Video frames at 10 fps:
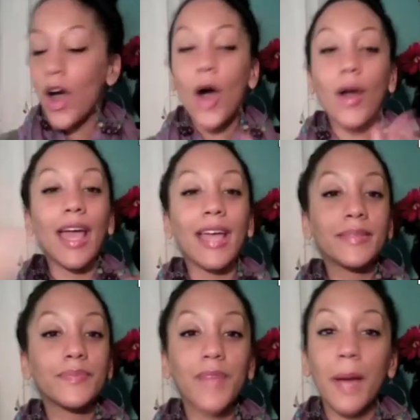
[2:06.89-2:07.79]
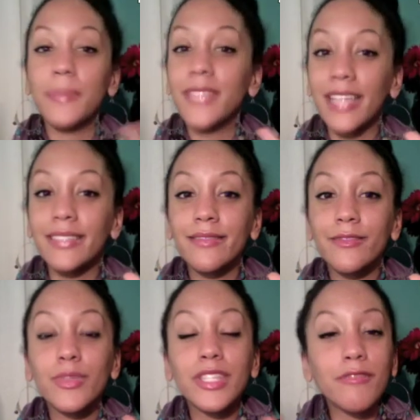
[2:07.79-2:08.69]
Okay, I'm done
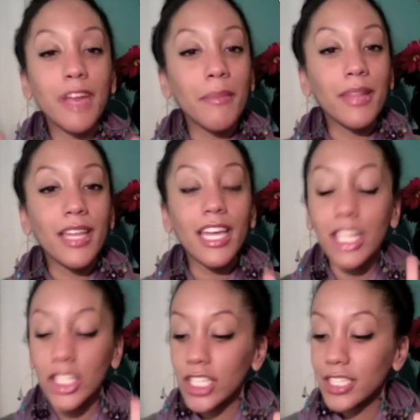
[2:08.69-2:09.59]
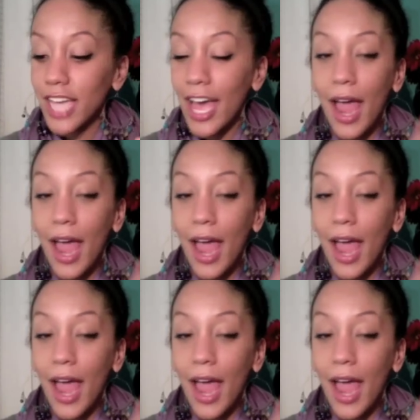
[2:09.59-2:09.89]
with the rambling and the chit chat.